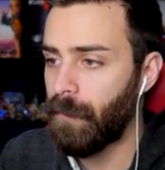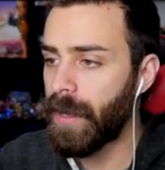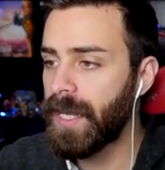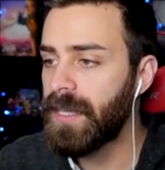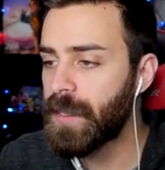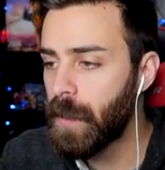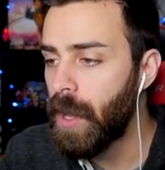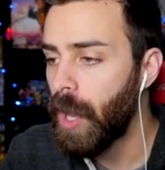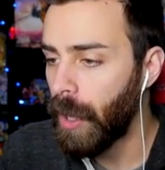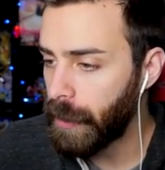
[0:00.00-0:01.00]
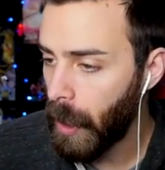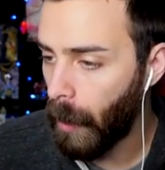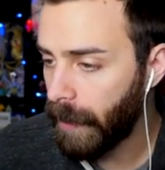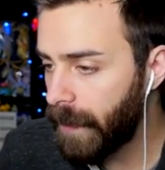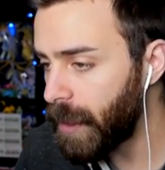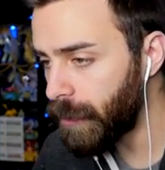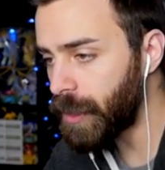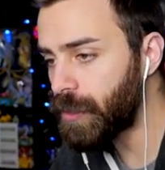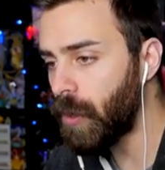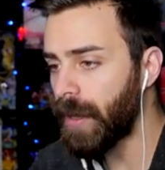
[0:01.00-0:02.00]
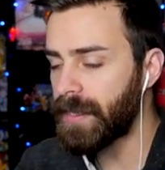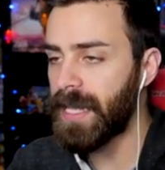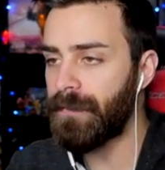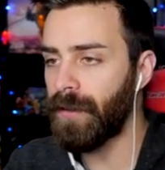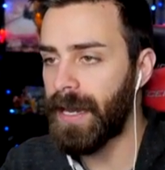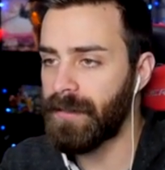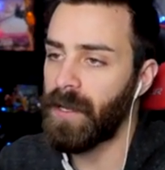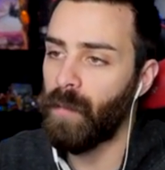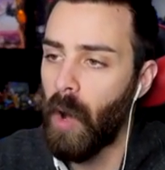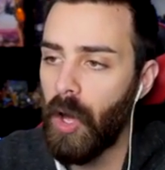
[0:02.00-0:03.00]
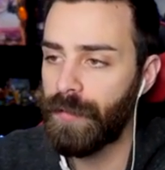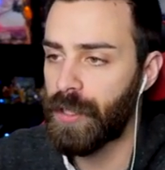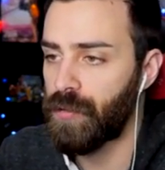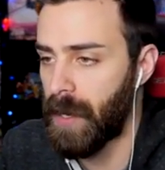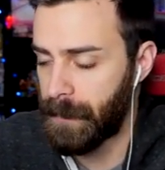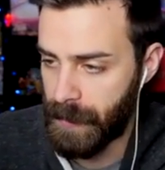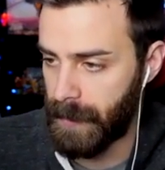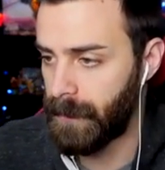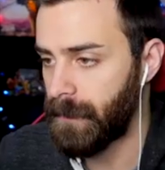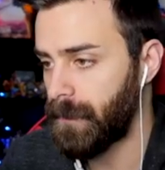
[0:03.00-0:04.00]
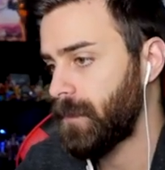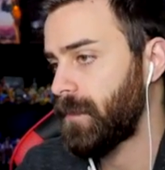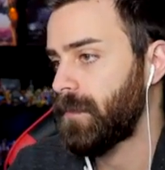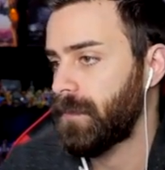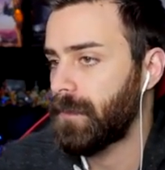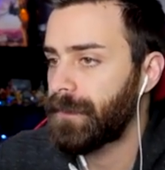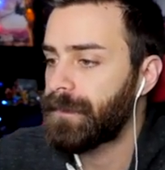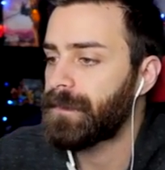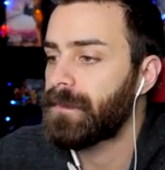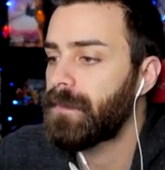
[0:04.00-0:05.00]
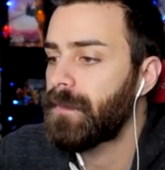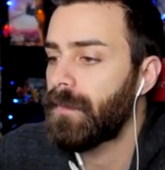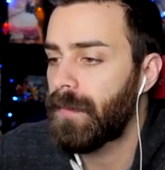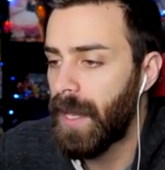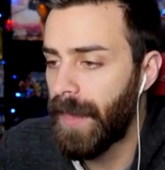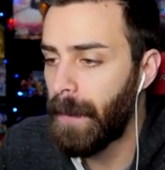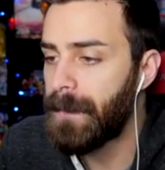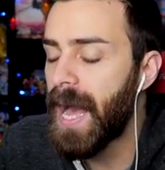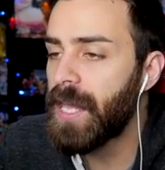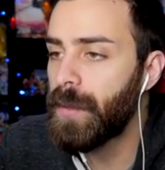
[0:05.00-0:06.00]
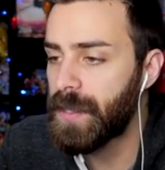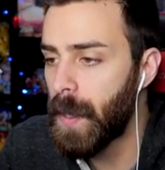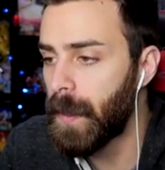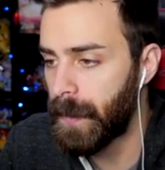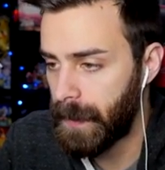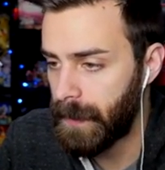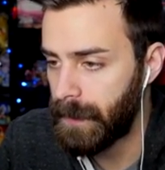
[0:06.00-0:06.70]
What can this... The only thing you can draw to save you right now is like Wall of Disruption. And that'll buy you a turn.